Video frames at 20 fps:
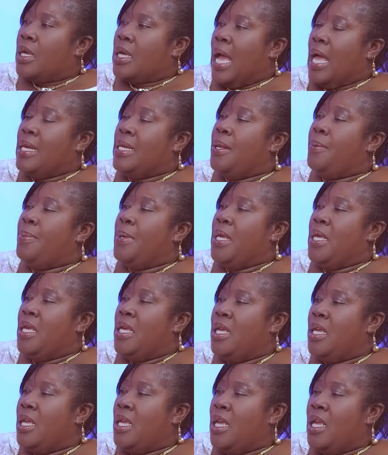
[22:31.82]
Cardi
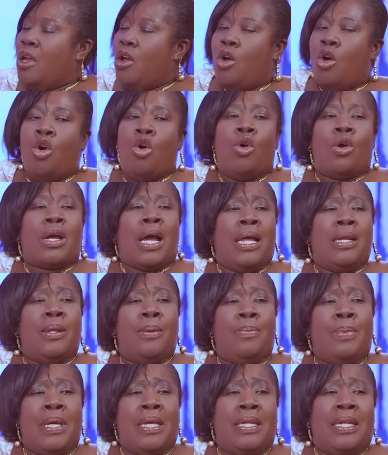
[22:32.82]
B. Oh, Cardi
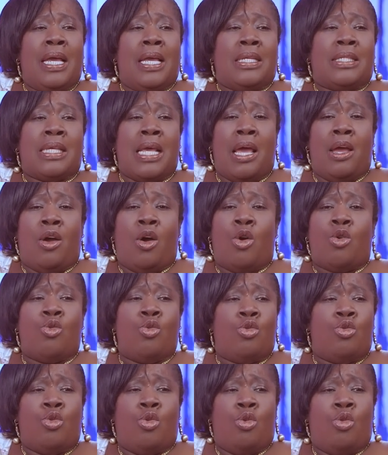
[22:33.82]
B, they say
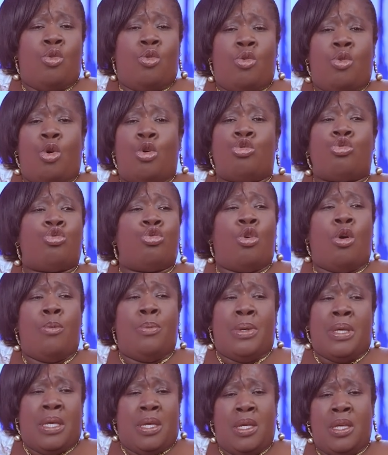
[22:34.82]
no, Osuro
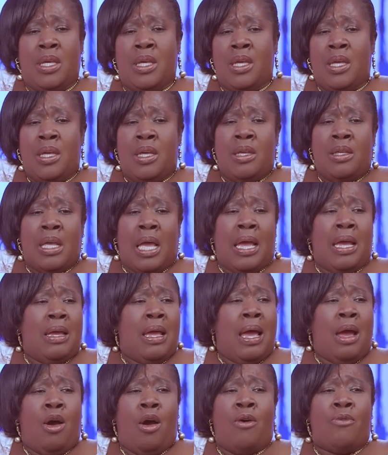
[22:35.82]
me.
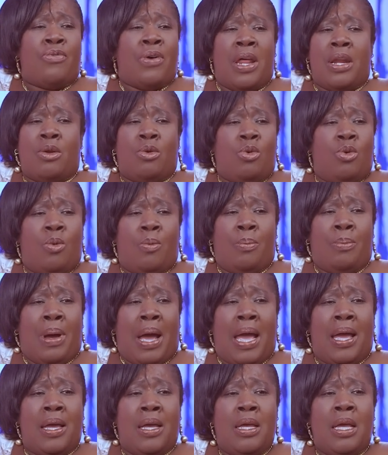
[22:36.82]
I'm finding home,
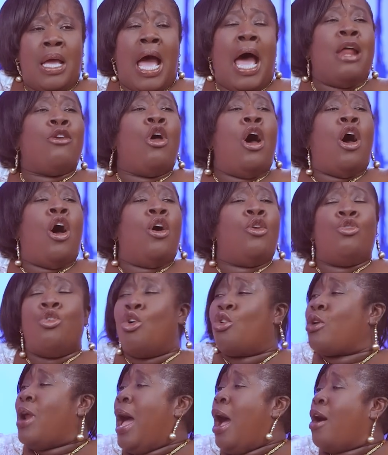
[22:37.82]
but I know
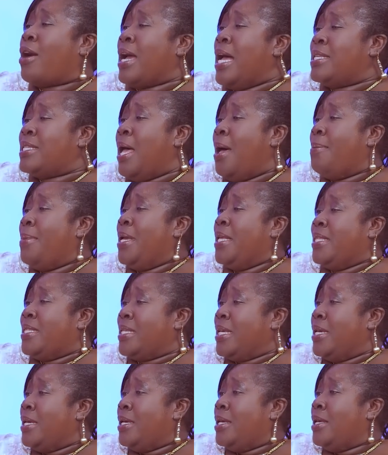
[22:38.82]
no crowd cast means
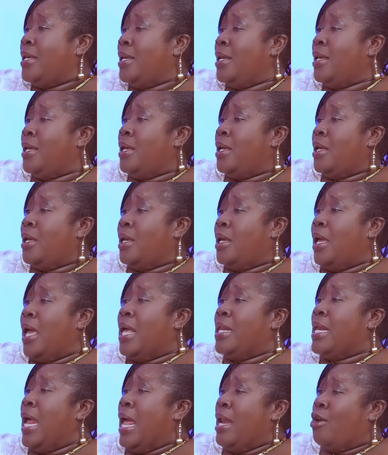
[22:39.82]
it.
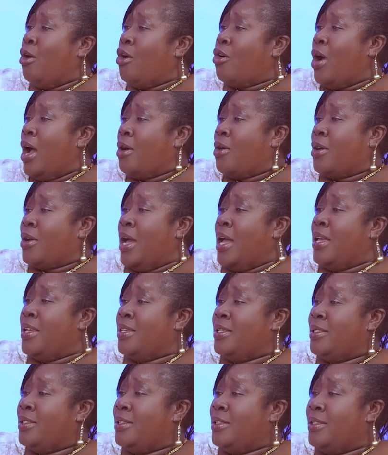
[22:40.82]
Then no kwa kwa.
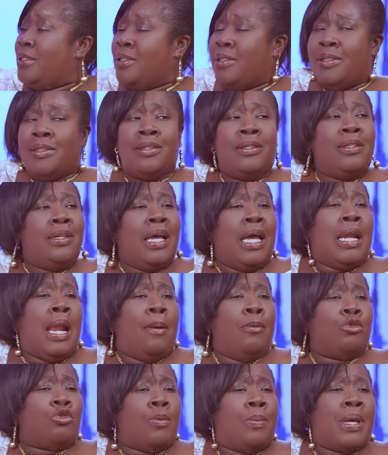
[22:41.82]
And
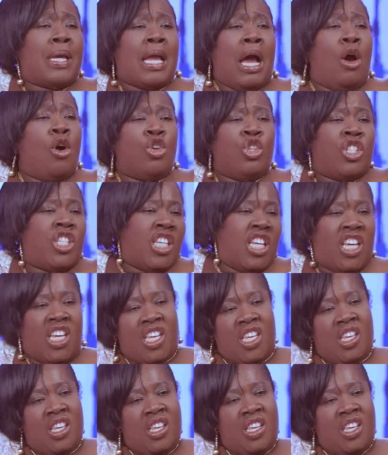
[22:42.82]
I'm assuming county.